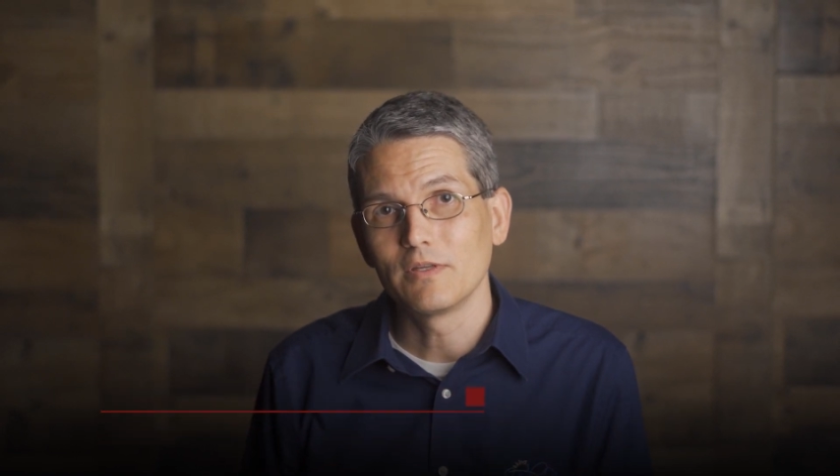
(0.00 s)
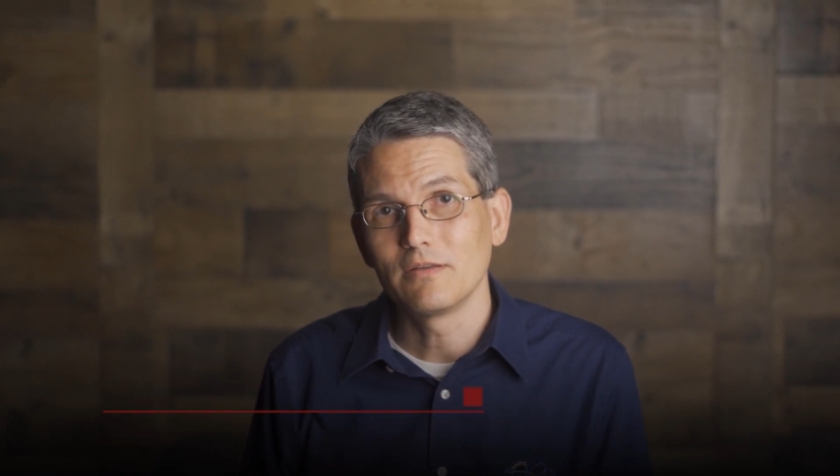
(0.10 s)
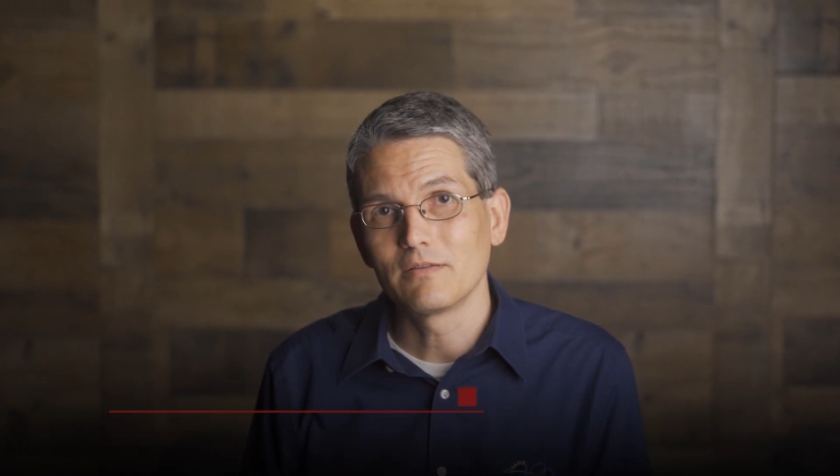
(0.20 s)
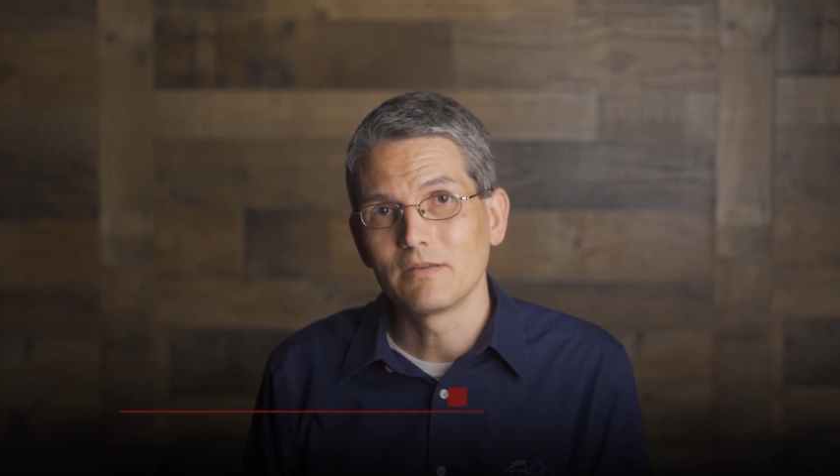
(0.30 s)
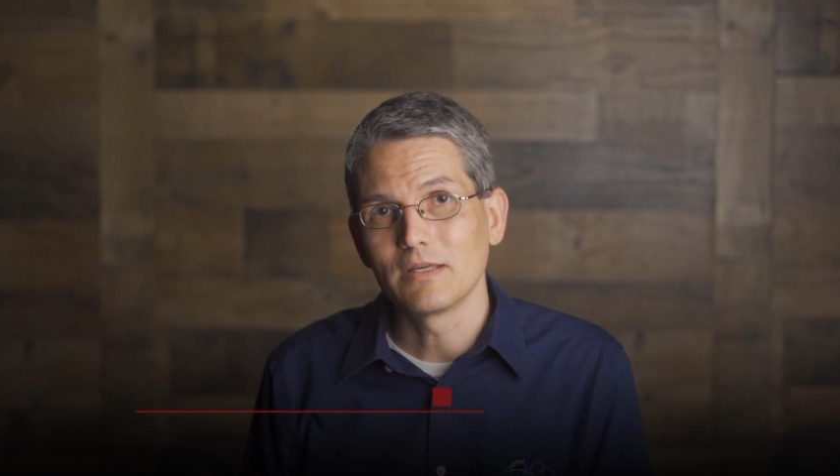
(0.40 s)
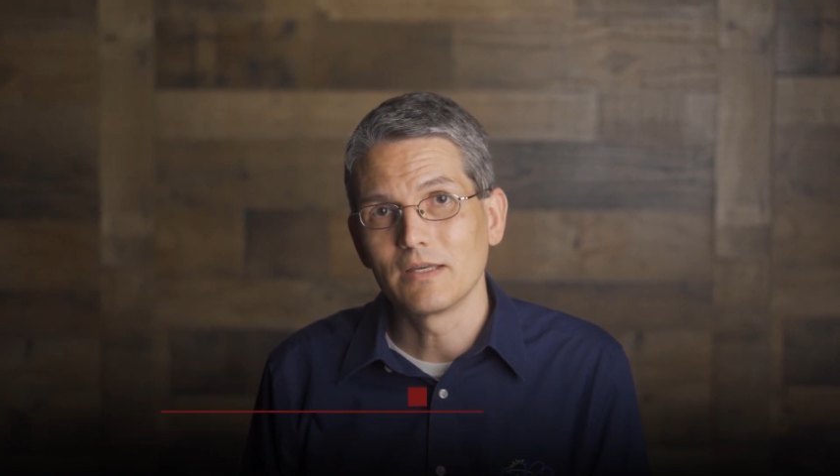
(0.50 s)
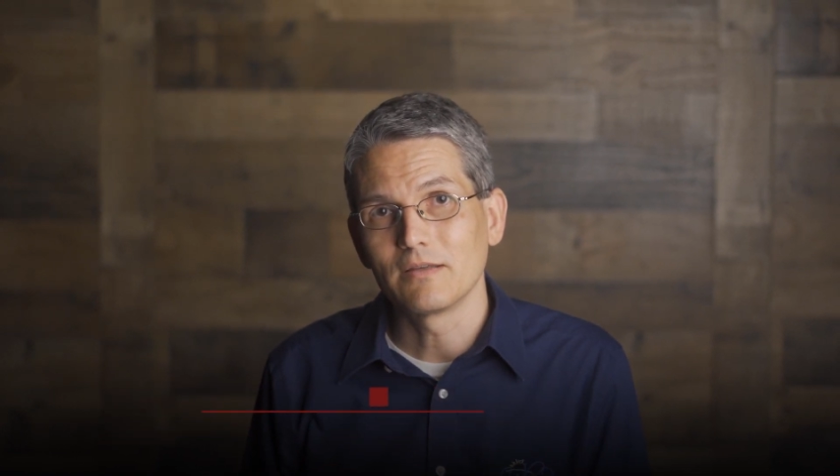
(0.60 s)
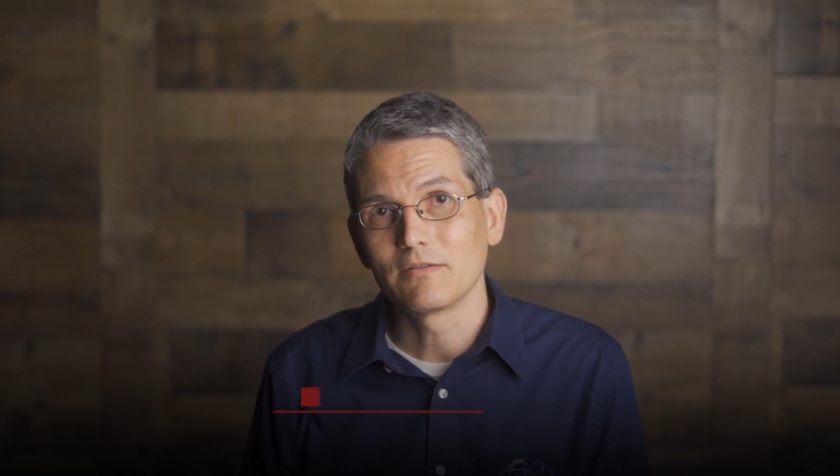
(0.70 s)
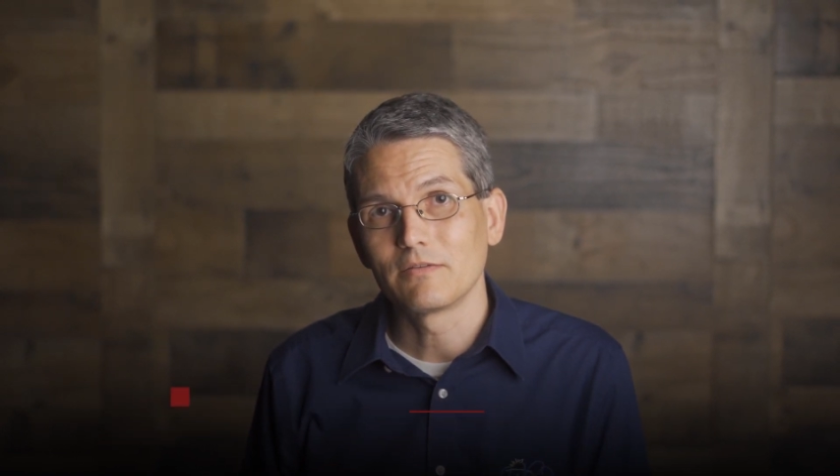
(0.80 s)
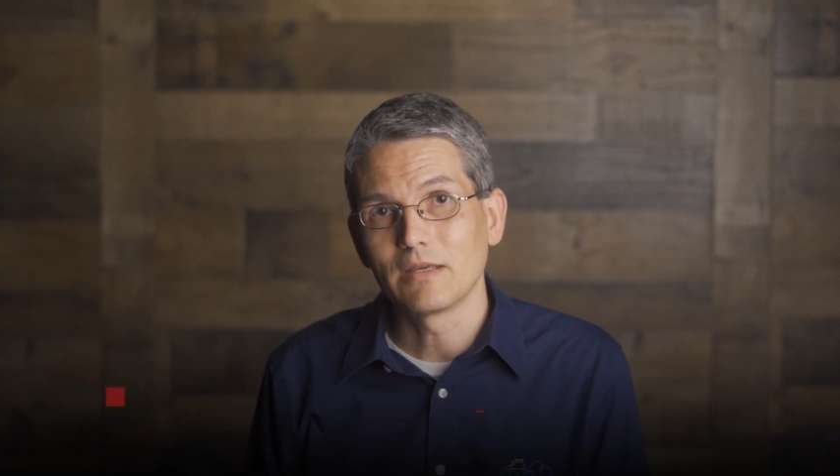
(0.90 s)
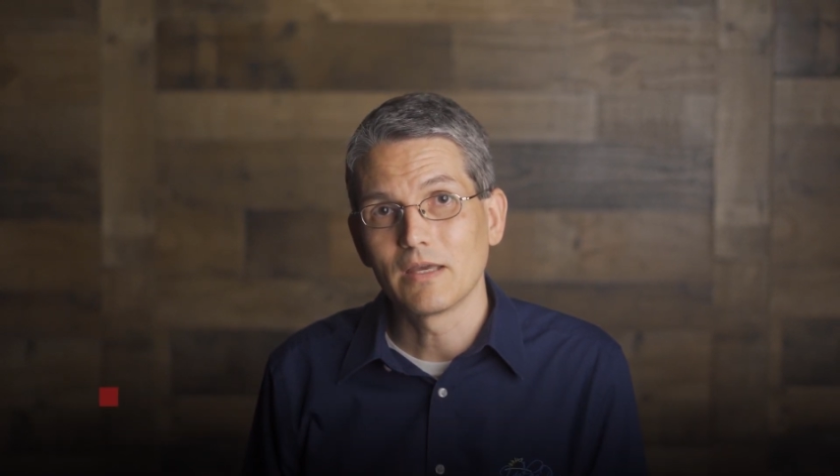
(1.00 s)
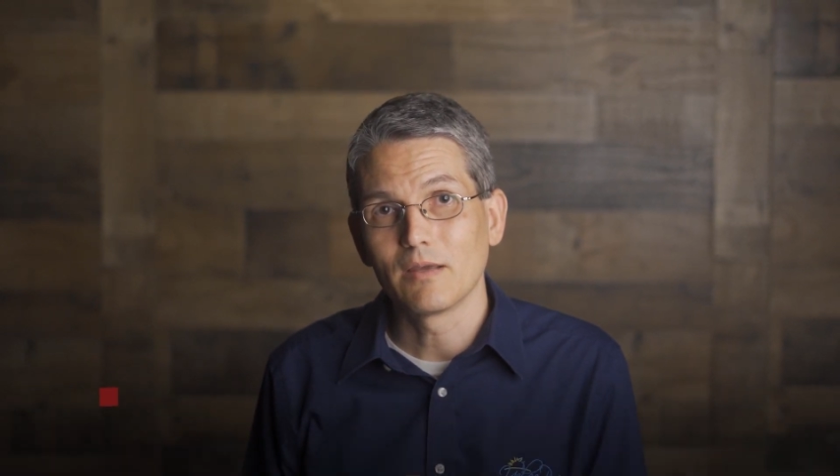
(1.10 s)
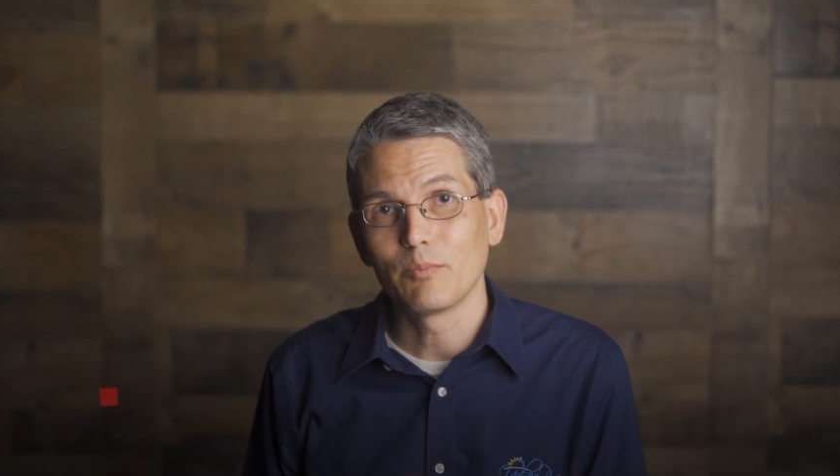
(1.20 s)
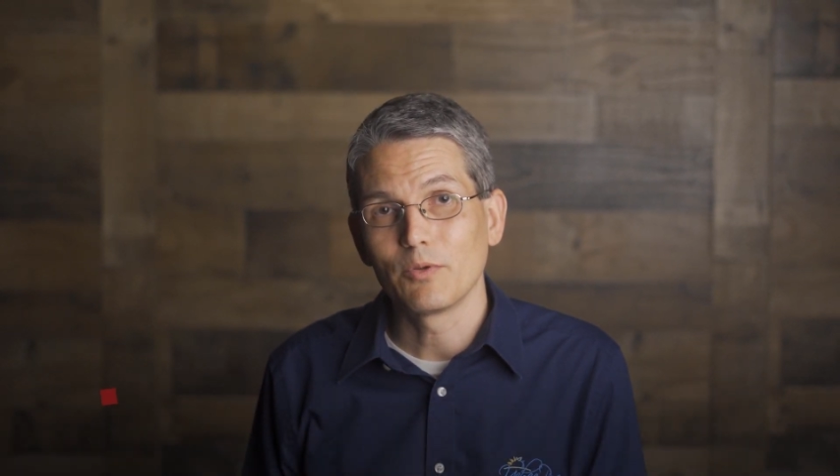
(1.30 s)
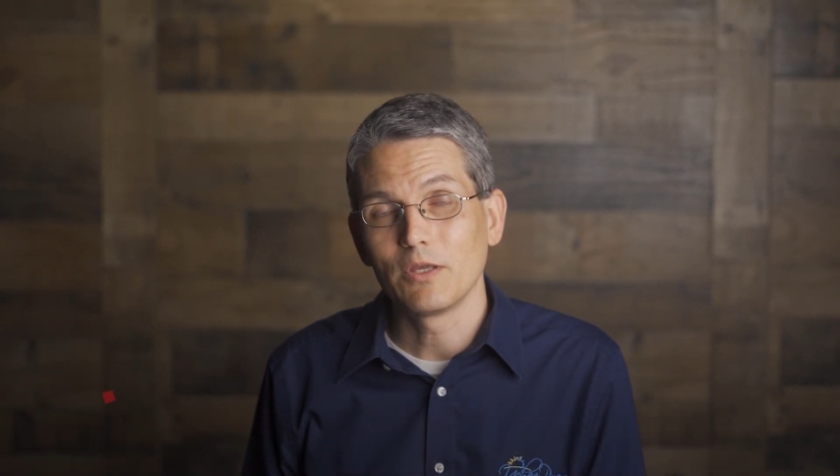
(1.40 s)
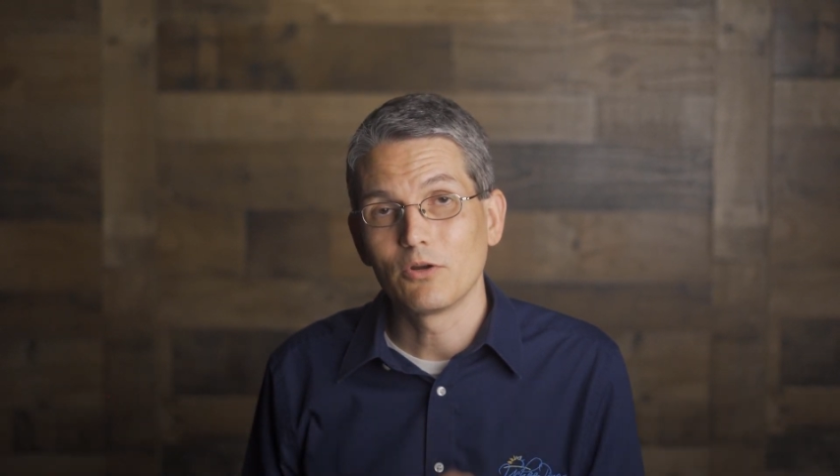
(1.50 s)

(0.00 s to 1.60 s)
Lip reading: these things to help